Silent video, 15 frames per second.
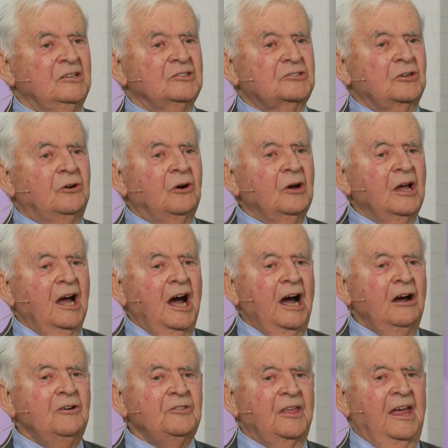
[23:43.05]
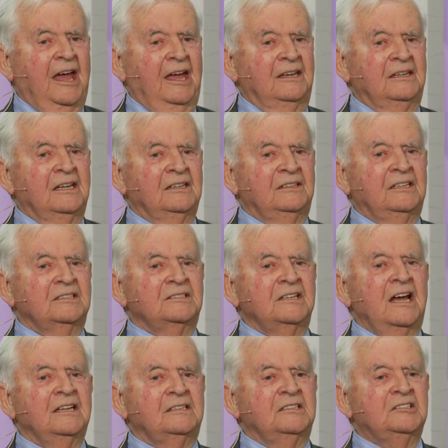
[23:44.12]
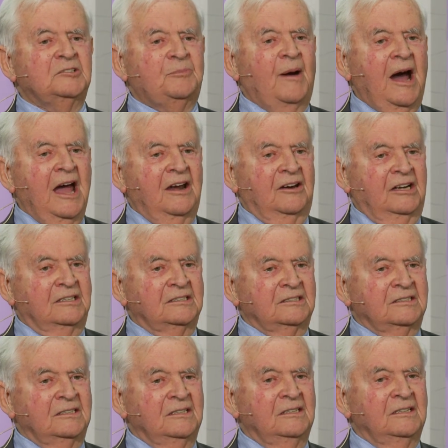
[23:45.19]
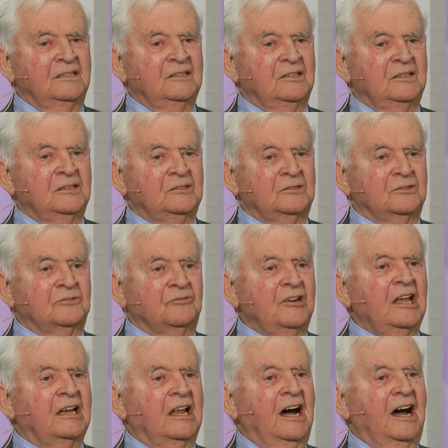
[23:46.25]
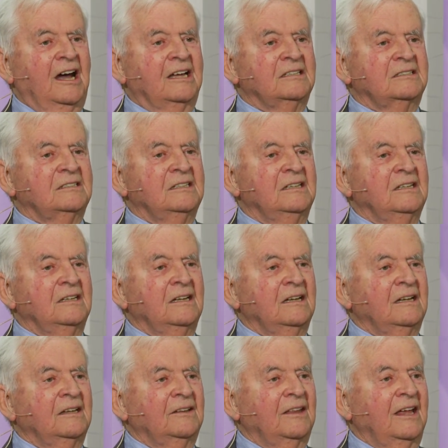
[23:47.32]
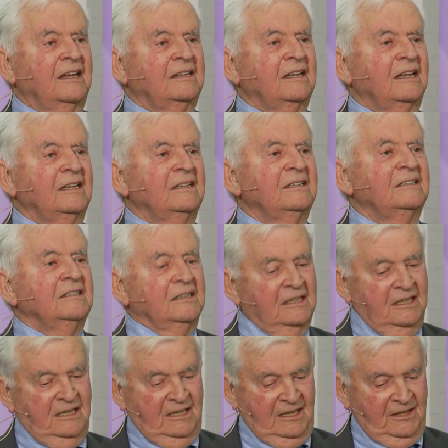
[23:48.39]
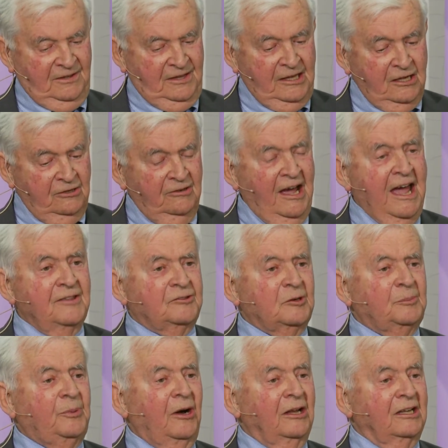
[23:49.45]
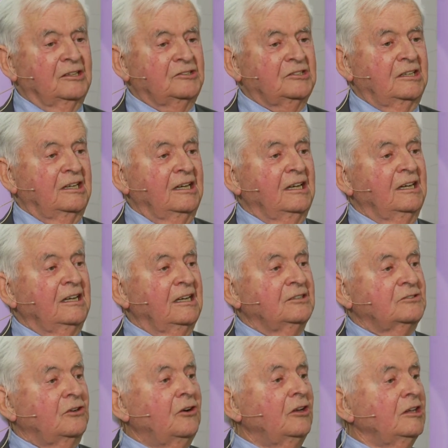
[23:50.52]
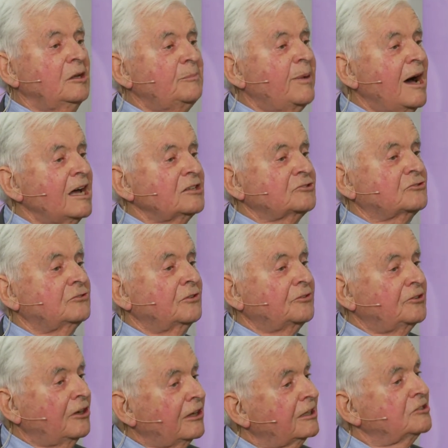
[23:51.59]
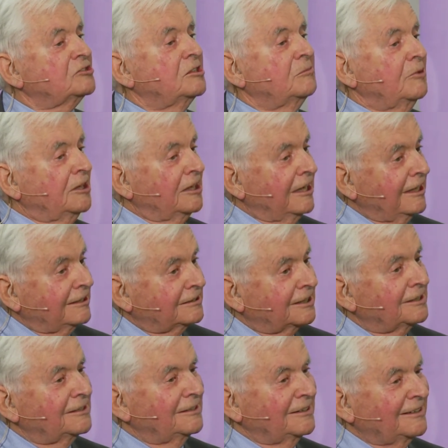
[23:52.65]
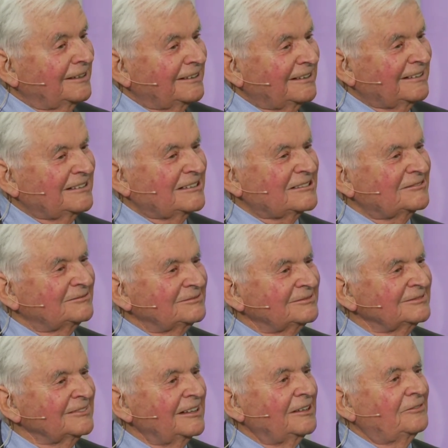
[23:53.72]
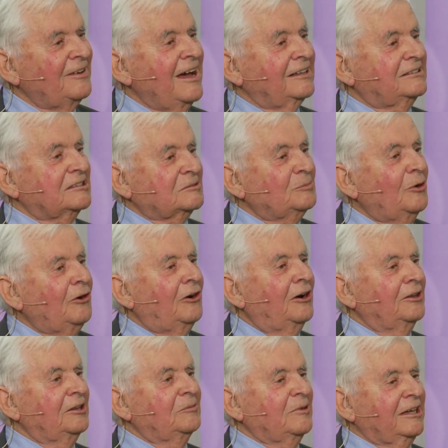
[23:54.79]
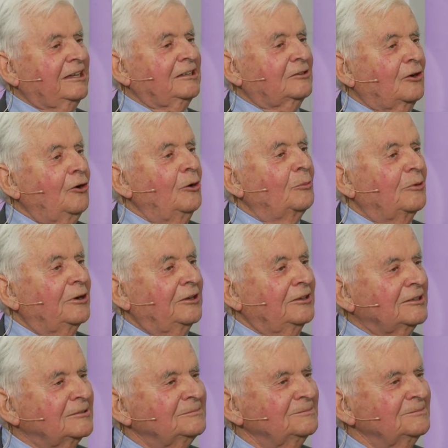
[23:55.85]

So how then does that inspire us to realize that theoanthropology is all the pastoral theology we need? In fact, it's more than we can cope with.